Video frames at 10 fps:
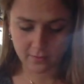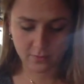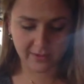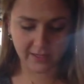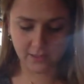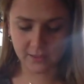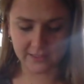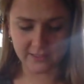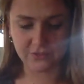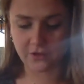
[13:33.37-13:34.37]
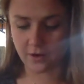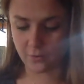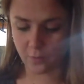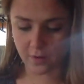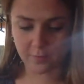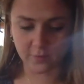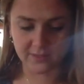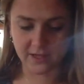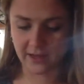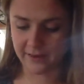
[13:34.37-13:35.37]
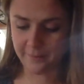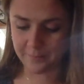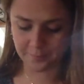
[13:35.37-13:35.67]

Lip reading: We can look at this chart one more time.